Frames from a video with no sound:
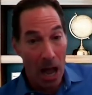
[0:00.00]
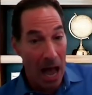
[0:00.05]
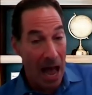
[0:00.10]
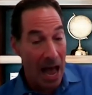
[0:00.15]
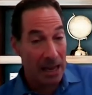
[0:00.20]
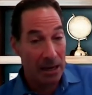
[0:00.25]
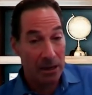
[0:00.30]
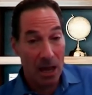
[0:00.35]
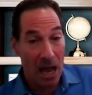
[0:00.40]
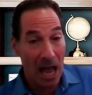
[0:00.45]

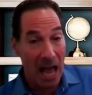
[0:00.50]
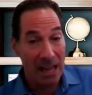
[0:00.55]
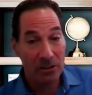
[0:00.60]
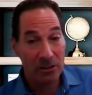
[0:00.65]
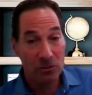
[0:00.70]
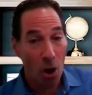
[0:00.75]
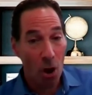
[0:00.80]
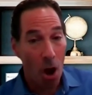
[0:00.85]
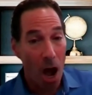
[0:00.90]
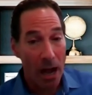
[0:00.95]
and,
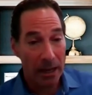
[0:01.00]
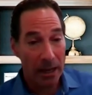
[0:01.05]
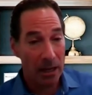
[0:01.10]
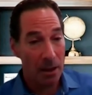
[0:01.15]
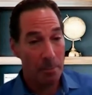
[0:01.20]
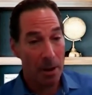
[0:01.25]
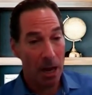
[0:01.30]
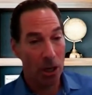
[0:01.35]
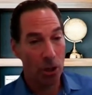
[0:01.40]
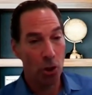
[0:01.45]
and talking
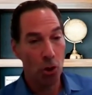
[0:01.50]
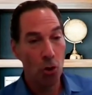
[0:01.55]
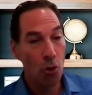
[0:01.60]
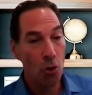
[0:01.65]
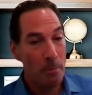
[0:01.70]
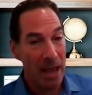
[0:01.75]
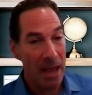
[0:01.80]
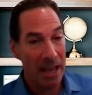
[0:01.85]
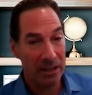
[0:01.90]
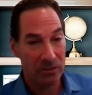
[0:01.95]
about
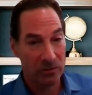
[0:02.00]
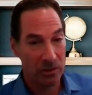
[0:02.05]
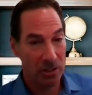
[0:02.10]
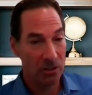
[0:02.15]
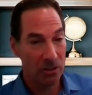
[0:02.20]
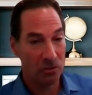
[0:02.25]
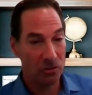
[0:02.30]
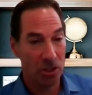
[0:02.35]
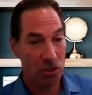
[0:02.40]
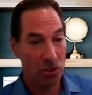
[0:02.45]
who makes the
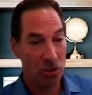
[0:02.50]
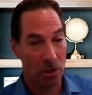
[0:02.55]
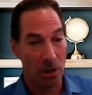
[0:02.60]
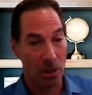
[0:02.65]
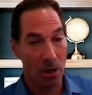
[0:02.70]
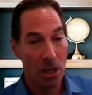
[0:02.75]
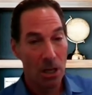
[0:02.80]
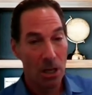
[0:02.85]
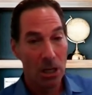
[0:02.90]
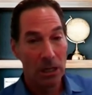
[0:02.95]

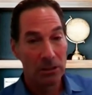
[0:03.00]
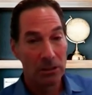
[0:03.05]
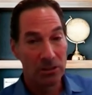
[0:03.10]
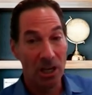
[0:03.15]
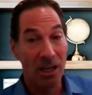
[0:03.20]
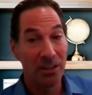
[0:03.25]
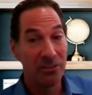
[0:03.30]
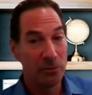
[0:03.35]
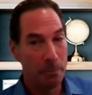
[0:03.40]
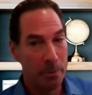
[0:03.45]
decision.
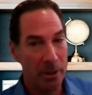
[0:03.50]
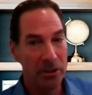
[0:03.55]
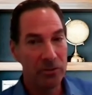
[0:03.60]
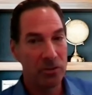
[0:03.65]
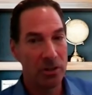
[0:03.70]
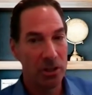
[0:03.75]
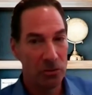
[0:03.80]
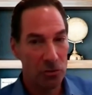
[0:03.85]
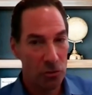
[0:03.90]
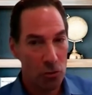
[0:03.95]
Does
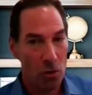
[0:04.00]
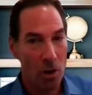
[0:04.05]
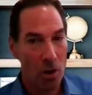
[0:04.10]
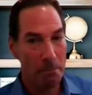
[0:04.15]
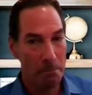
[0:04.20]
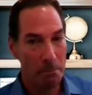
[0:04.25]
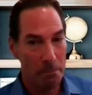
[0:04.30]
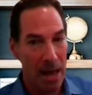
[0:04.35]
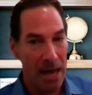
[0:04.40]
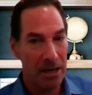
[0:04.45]
business
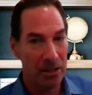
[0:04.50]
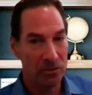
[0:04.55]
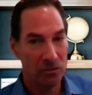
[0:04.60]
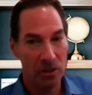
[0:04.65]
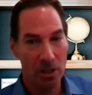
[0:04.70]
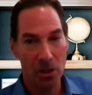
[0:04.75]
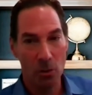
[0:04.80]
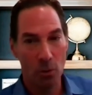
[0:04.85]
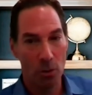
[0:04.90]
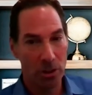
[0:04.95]
trump
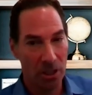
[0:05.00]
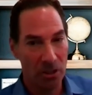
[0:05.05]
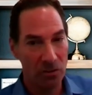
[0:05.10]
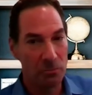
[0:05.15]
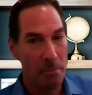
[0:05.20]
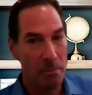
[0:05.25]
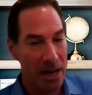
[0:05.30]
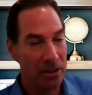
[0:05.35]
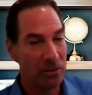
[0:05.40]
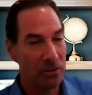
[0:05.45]
medicine or
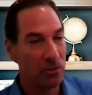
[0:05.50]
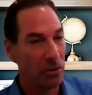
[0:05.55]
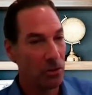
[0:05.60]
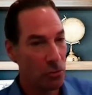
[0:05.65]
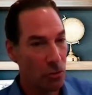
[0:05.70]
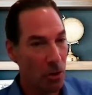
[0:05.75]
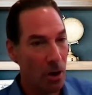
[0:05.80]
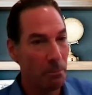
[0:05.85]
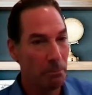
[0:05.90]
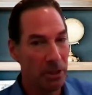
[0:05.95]
does medicine
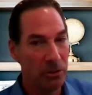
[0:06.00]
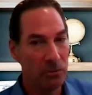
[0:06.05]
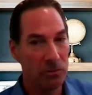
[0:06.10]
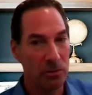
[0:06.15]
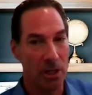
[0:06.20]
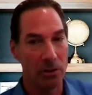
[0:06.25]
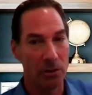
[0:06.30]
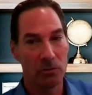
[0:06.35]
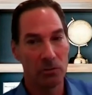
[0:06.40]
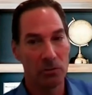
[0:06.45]
trump
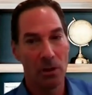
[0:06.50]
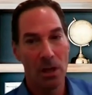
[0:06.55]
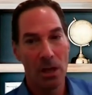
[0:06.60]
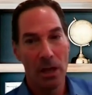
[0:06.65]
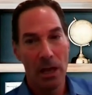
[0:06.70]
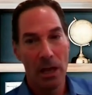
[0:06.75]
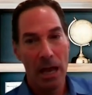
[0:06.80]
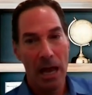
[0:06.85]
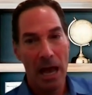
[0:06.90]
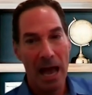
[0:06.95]
business?
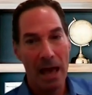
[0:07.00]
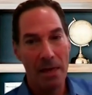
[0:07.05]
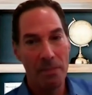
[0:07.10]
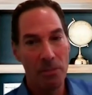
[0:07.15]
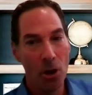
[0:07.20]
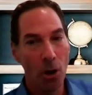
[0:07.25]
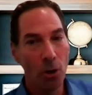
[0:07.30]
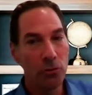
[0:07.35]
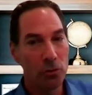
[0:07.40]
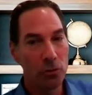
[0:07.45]

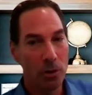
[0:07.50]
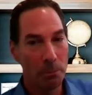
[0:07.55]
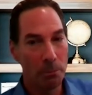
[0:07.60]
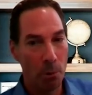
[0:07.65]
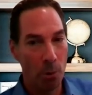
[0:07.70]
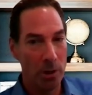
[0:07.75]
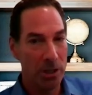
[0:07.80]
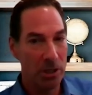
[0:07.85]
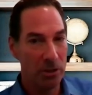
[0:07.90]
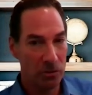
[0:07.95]
and those are
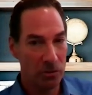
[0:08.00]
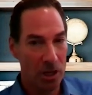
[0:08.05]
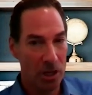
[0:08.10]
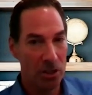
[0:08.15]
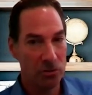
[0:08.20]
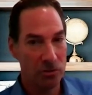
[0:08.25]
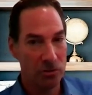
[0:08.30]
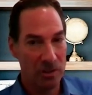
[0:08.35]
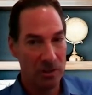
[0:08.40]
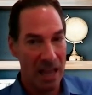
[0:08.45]
important
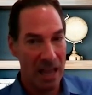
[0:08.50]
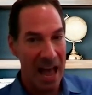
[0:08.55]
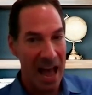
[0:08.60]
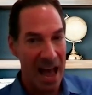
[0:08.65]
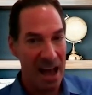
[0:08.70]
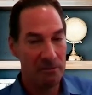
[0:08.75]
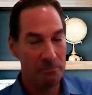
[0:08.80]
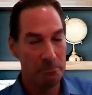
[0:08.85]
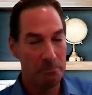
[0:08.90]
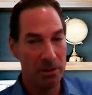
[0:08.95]
discussions to
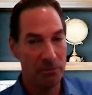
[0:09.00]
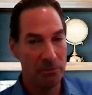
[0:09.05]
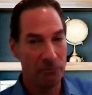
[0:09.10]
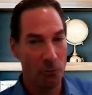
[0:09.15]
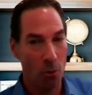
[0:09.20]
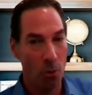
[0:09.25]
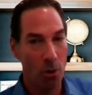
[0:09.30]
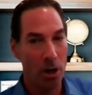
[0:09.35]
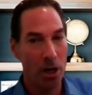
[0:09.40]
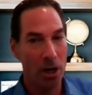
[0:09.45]
have
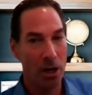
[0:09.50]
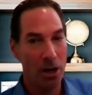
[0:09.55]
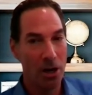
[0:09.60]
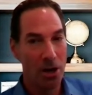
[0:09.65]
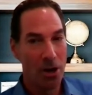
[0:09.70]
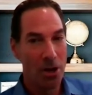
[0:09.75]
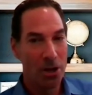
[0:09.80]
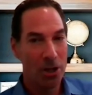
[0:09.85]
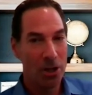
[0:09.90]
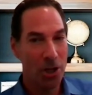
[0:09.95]

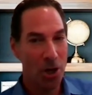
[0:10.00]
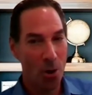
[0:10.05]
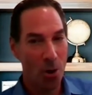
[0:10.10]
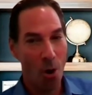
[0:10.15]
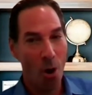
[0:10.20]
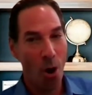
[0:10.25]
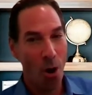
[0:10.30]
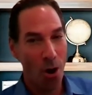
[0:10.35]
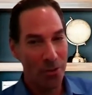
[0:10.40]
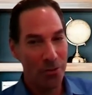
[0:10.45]
before you know
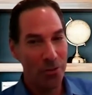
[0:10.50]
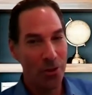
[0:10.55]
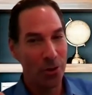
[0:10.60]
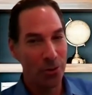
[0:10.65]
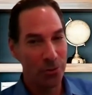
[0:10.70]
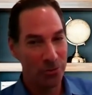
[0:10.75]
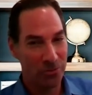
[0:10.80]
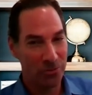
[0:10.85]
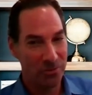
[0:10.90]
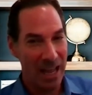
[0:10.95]
on
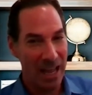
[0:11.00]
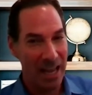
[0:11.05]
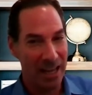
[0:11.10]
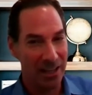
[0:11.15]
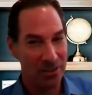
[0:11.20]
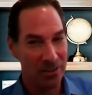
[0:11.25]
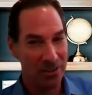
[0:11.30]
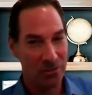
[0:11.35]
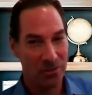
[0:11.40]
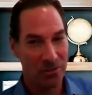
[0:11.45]
those
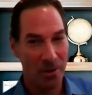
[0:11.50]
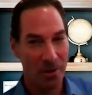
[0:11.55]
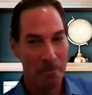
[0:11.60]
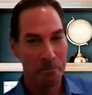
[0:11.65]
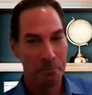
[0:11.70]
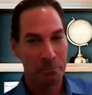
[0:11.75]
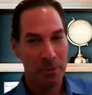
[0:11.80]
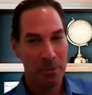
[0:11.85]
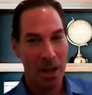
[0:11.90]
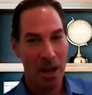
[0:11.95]
dates
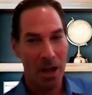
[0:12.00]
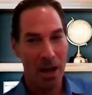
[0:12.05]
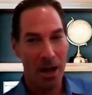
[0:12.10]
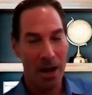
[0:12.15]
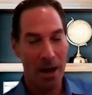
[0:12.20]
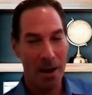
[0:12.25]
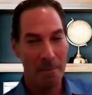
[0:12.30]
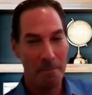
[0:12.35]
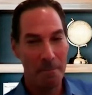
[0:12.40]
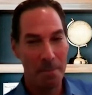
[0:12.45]

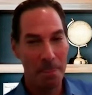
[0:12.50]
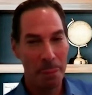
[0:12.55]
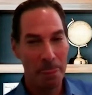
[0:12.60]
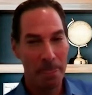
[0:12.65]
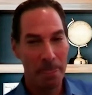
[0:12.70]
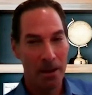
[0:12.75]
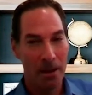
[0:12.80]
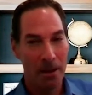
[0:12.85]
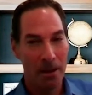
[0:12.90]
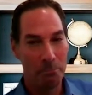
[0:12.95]

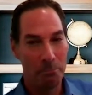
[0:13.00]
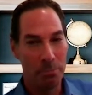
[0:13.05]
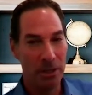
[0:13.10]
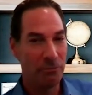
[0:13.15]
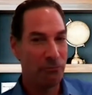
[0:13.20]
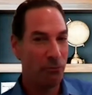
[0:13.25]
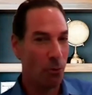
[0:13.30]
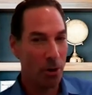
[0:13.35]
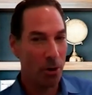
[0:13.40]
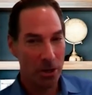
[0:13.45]
um,
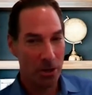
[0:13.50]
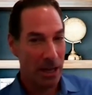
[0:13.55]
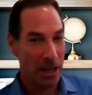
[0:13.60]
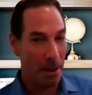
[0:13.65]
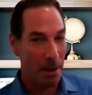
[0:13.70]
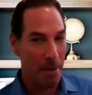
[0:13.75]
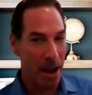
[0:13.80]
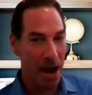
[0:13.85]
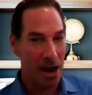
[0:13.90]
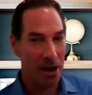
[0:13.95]
before you
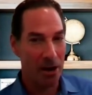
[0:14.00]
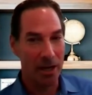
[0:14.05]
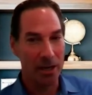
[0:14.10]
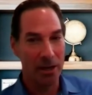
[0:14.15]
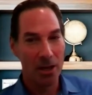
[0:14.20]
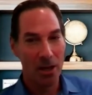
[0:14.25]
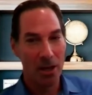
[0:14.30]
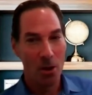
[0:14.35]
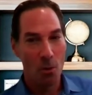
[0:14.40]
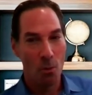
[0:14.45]
get
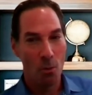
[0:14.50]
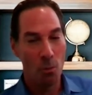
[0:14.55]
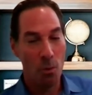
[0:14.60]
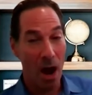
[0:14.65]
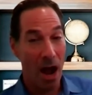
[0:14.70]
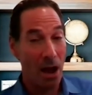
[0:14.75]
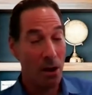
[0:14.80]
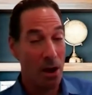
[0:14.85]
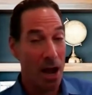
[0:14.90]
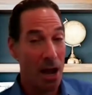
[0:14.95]
married
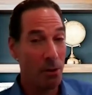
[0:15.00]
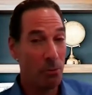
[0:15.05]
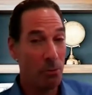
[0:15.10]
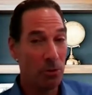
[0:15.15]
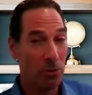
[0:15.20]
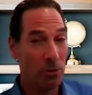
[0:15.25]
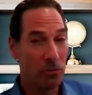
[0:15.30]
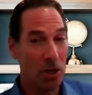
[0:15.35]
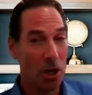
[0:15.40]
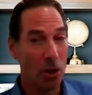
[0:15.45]
I, I
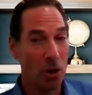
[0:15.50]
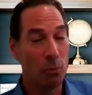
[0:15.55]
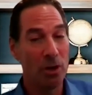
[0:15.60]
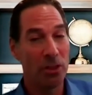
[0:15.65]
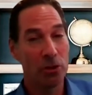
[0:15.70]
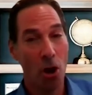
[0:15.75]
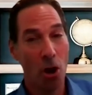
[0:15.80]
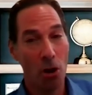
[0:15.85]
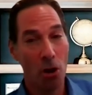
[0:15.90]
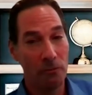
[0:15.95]
was you know
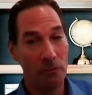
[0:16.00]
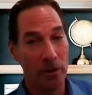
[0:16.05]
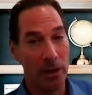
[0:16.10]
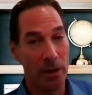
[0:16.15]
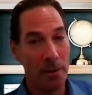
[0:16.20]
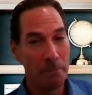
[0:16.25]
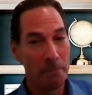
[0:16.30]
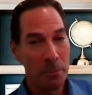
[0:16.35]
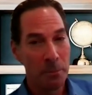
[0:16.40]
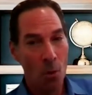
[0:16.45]
with
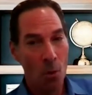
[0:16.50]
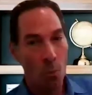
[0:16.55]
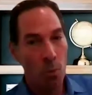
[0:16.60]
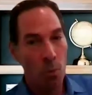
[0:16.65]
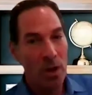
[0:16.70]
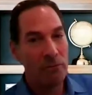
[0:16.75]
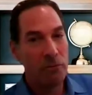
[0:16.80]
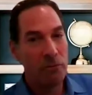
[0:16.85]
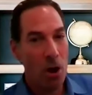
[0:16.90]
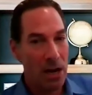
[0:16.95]
covid
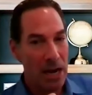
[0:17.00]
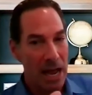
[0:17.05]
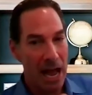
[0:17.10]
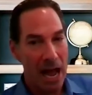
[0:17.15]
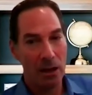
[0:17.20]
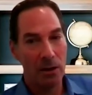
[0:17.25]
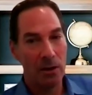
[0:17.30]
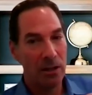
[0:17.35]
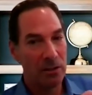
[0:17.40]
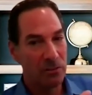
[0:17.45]
we've gone
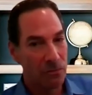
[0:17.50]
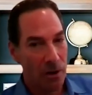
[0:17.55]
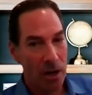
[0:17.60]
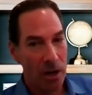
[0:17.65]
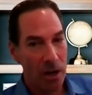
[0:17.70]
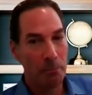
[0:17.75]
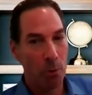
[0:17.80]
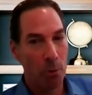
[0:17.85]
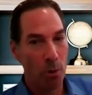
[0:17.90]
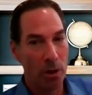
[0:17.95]
out and it's
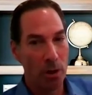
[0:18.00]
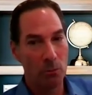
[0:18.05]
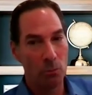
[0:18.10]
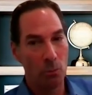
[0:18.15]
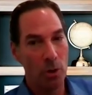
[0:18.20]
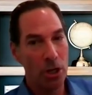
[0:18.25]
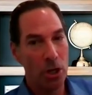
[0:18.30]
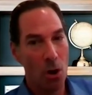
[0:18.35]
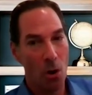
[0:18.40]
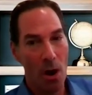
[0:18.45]
very important
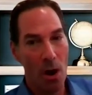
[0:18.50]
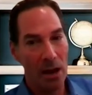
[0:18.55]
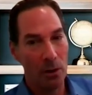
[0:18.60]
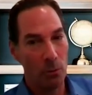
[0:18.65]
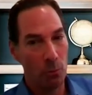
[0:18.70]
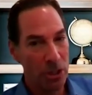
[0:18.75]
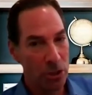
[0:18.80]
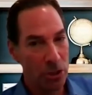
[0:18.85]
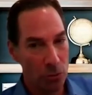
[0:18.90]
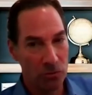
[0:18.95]
we go out
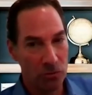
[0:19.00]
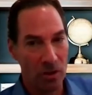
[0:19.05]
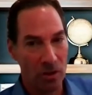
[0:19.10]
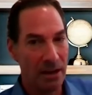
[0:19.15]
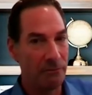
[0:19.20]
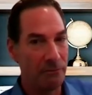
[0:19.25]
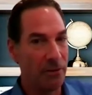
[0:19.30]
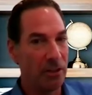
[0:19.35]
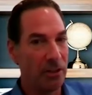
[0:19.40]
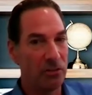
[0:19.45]
and we do
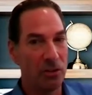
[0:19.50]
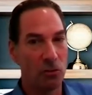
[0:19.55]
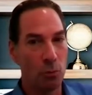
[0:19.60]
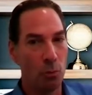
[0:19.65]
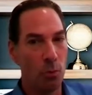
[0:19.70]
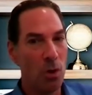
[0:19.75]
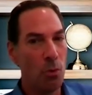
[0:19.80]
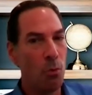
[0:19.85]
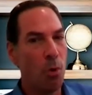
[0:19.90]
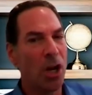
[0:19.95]
site
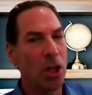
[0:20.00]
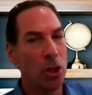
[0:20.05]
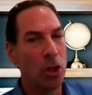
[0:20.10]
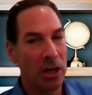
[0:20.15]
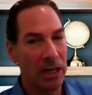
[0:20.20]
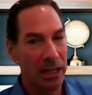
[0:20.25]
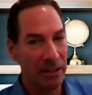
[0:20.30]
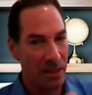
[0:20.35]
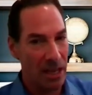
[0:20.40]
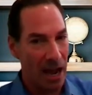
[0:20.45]
visits we want to
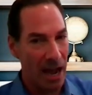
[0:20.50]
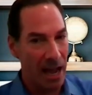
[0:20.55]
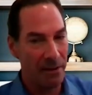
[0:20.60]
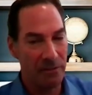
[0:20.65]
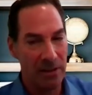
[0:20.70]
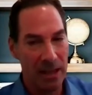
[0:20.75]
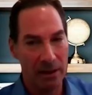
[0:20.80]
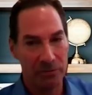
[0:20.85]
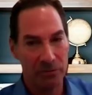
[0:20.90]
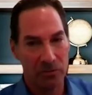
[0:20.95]
look at the
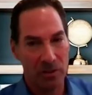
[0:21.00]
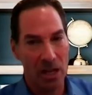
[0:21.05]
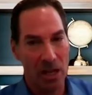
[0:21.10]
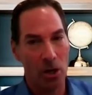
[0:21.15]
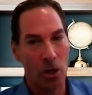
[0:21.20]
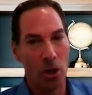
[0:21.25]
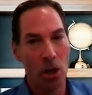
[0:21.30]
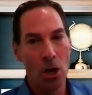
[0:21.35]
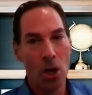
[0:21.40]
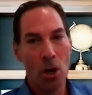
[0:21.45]
ivf
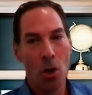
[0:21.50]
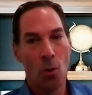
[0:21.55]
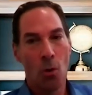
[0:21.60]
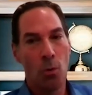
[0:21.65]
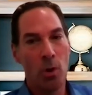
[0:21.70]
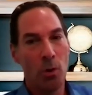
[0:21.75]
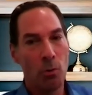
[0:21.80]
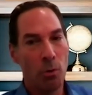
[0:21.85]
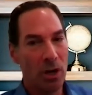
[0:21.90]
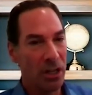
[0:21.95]
center
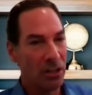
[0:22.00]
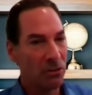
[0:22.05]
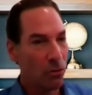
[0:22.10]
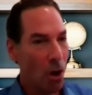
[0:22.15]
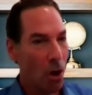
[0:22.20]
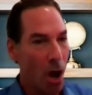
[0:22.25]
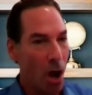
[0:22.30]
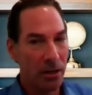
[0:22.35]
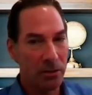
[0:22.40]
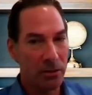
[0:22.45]
we want to
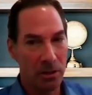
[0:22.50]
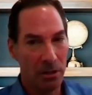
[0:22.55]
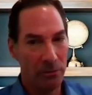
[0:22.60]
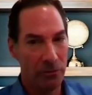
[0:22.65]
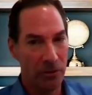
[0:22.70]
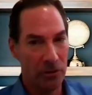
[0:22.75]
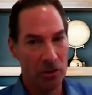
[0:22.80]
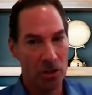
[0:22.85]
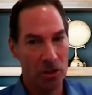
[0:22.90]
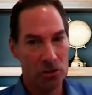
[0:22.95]
talk to the
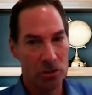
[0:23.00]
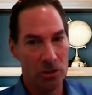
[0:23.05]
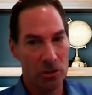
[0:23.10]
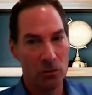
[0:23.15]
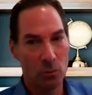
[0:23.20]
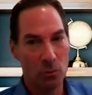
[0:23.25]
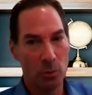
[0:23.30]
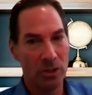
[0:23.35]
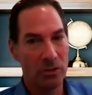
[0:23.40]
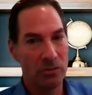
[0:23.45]

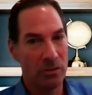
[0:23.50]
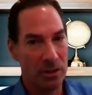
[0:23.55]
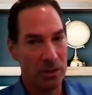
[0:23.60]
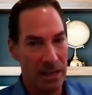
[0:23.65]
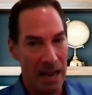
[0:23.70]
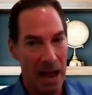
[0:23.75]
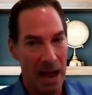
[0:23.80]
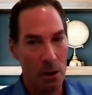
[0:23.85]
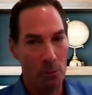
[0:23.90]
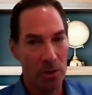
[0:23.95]
physicians we sit
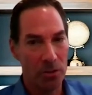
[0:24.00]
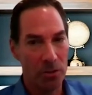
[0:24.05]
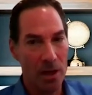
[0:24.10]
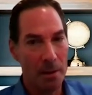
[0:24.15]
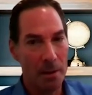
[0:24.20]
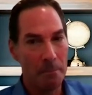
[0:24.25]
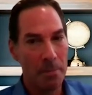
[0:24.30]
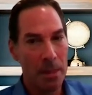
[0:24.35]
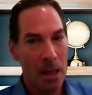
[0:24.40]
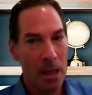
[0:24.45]
down with
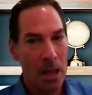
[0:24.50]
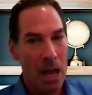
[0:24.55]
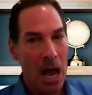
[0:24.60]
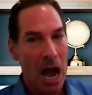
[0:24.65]
them